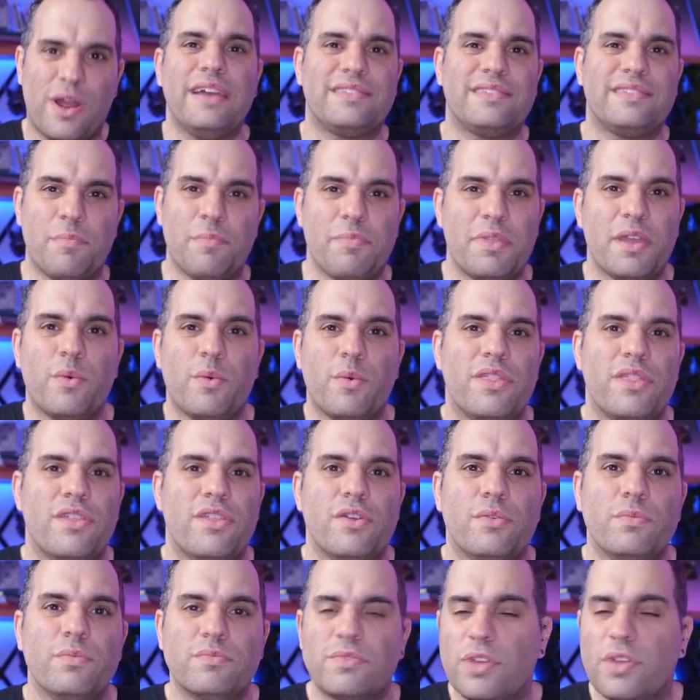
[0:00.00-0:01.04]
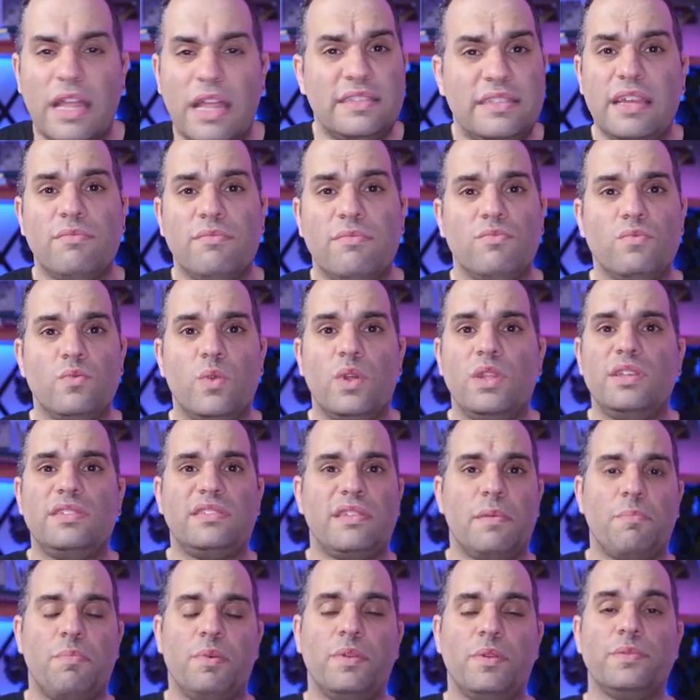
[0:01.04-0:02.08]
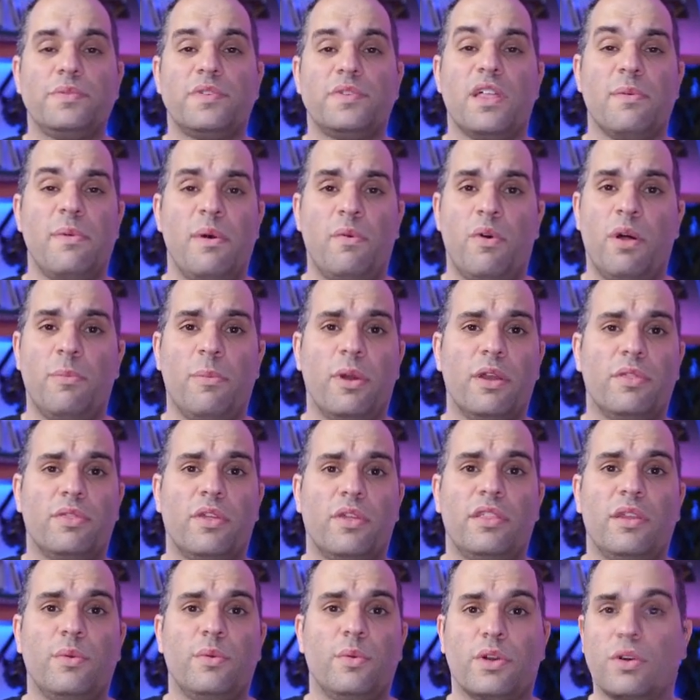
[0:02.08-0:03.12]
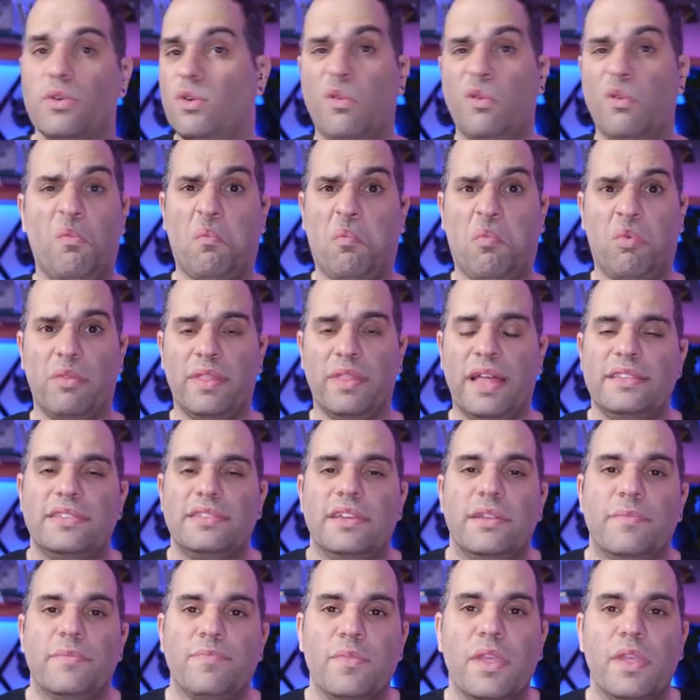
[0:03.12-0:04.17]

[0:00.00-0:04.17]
something with you. So that's it. Really simple. Saw them at Walmart, thought they were cool. That's it.